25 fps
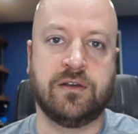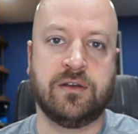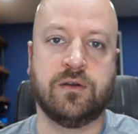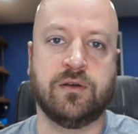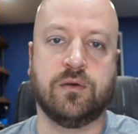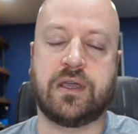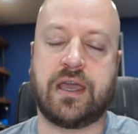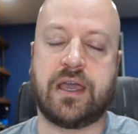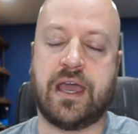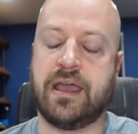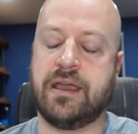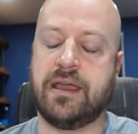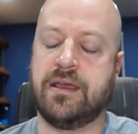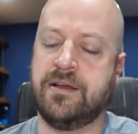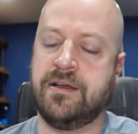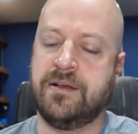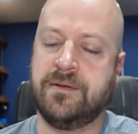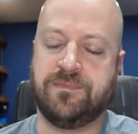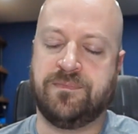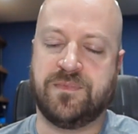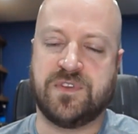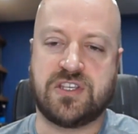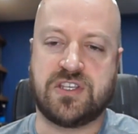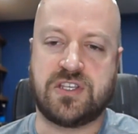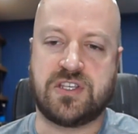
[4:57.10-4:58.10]
Okay,
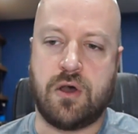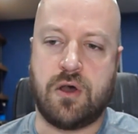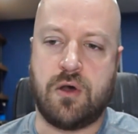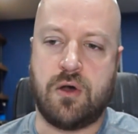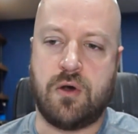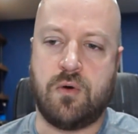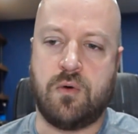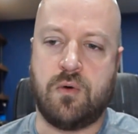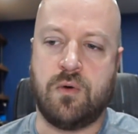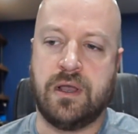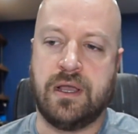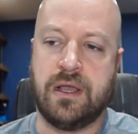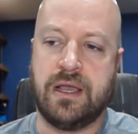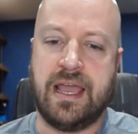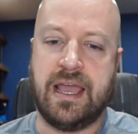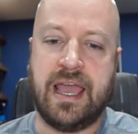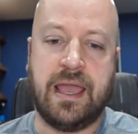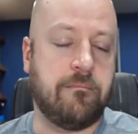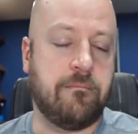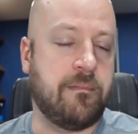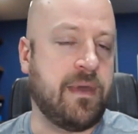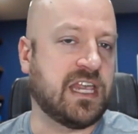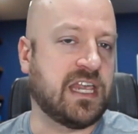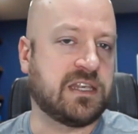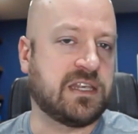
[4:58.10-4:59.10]
so It
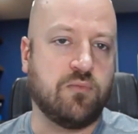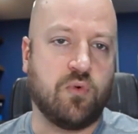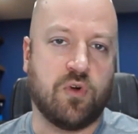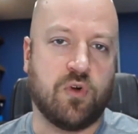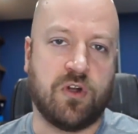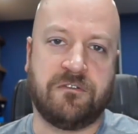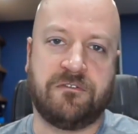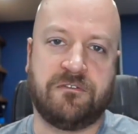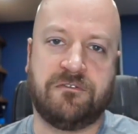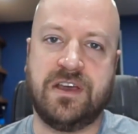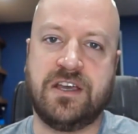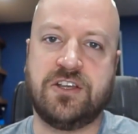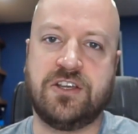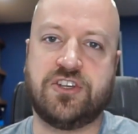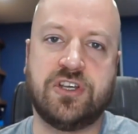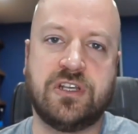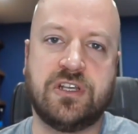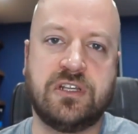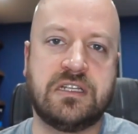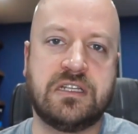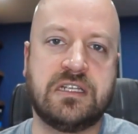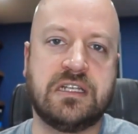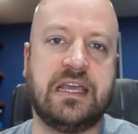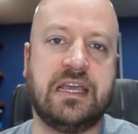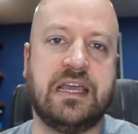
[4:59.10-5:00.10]
made us more
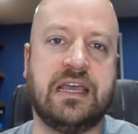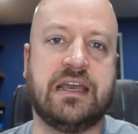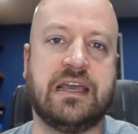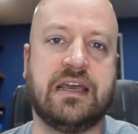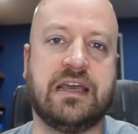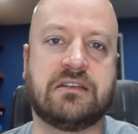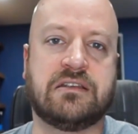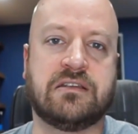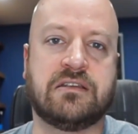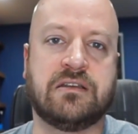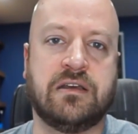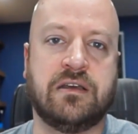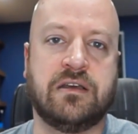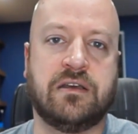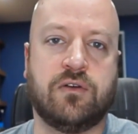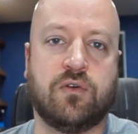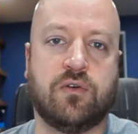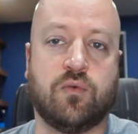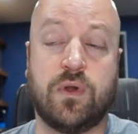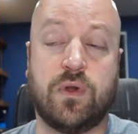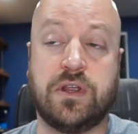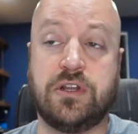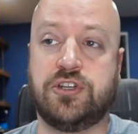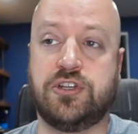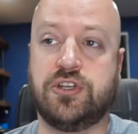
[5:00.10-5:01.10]
efficient. It
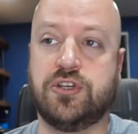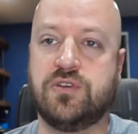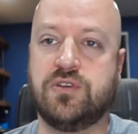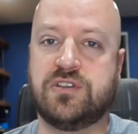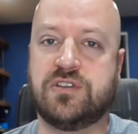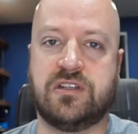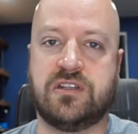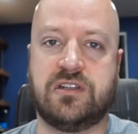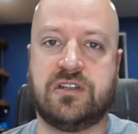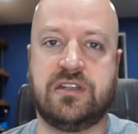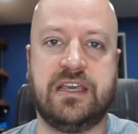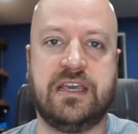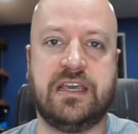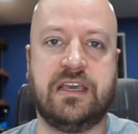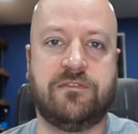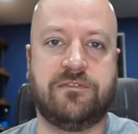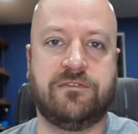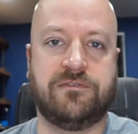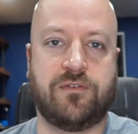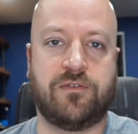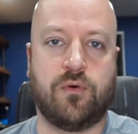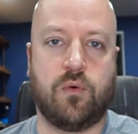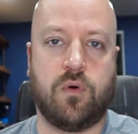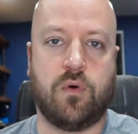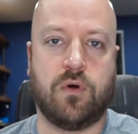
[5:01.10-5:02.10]
reduced the need
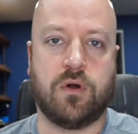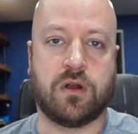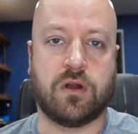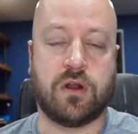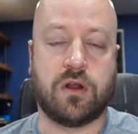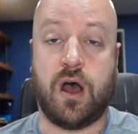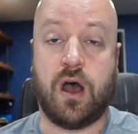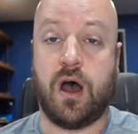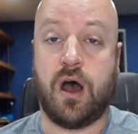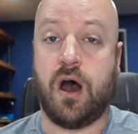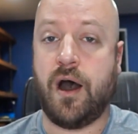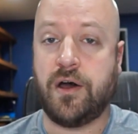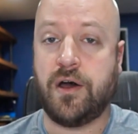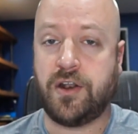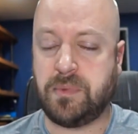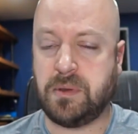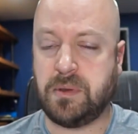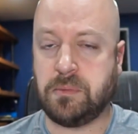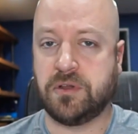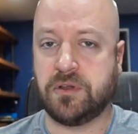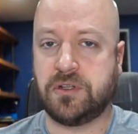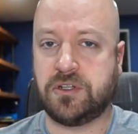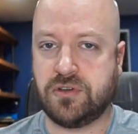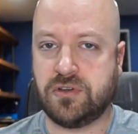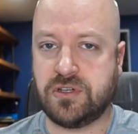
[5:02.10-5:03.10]
for 100
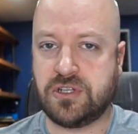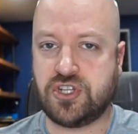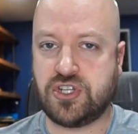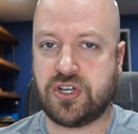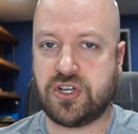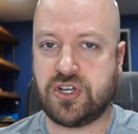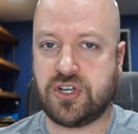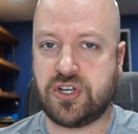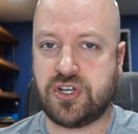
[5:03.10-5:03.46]
people to do this job.